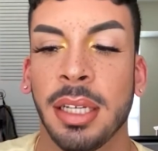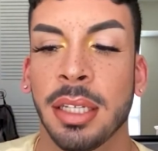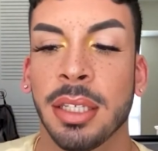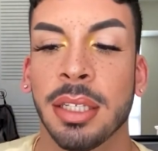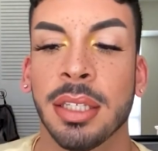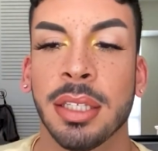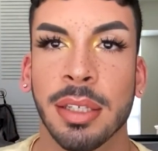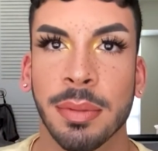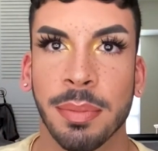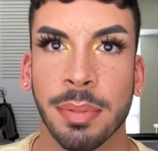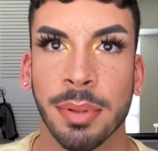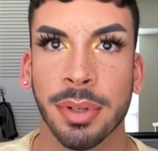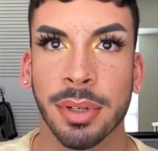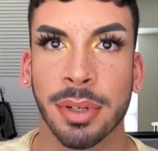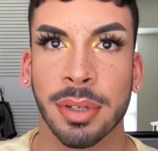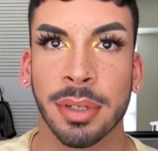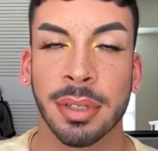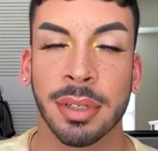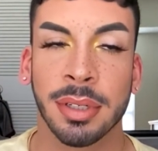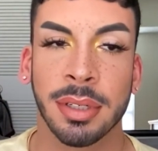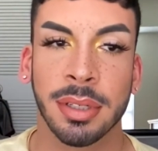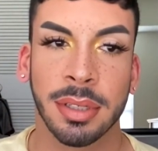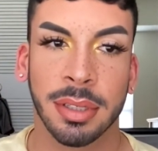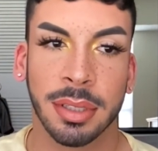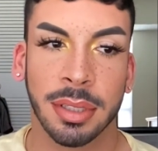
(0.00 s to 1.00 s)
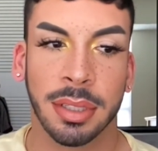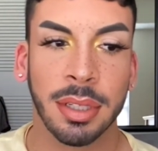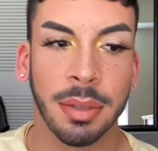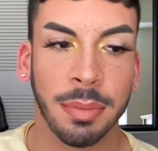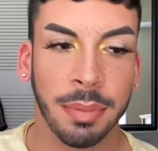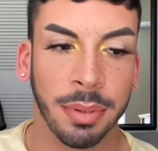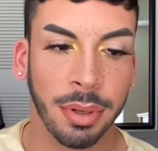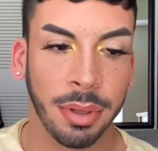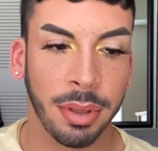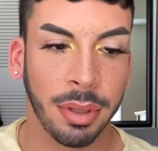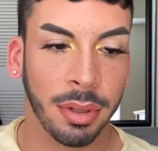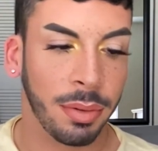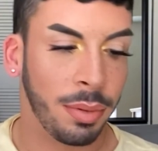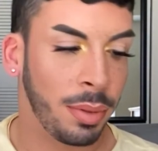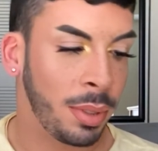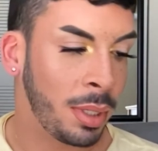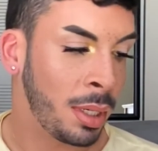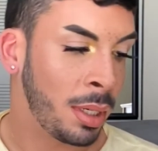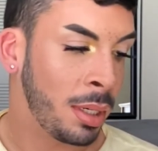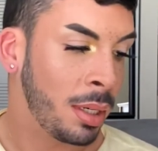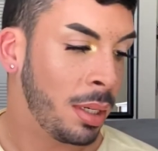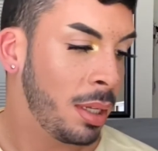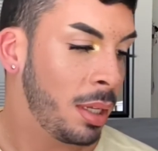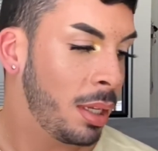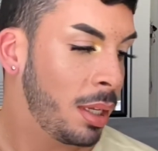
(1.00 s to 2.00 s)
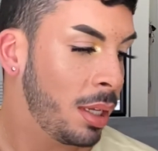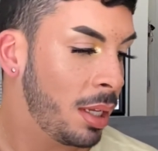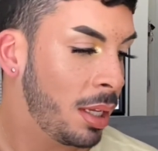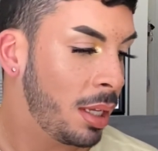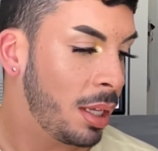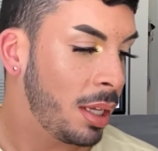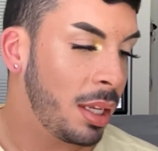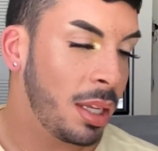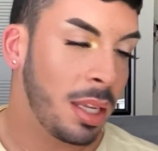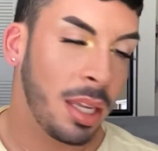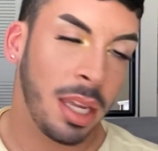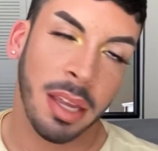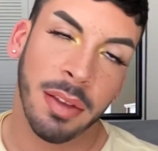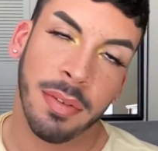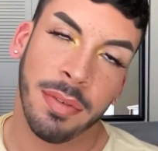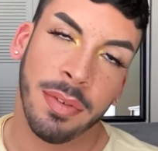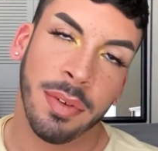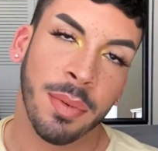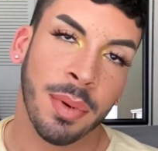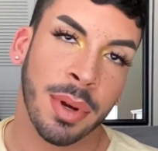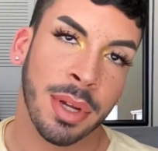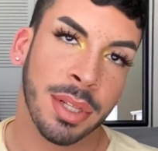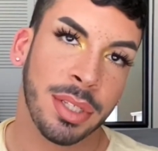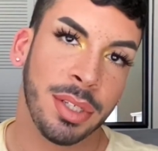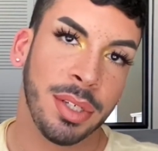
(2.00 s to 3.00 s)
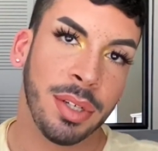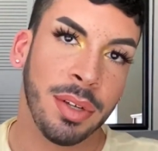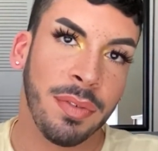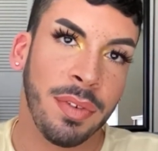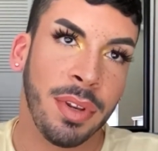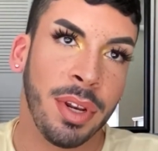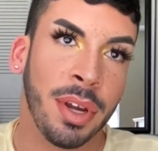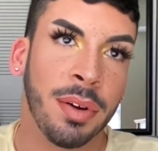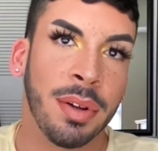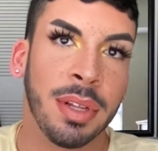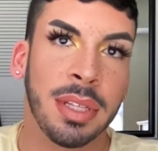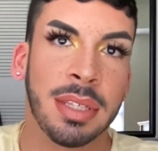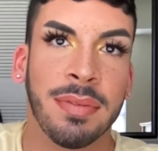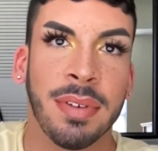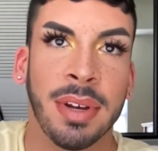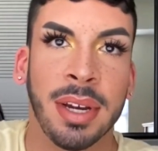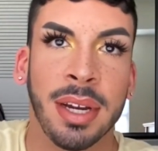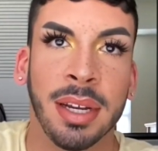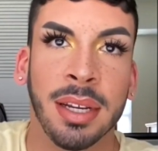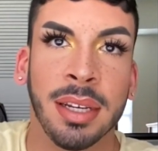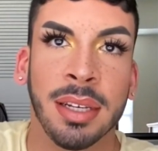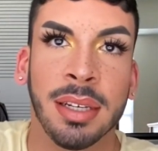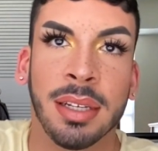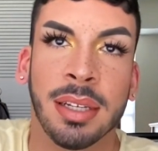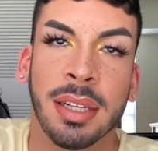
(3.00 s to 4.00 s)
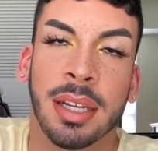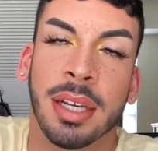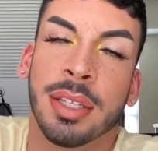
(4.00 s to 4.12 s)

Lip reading: Support the queen if you want to. If you don't, it's fine.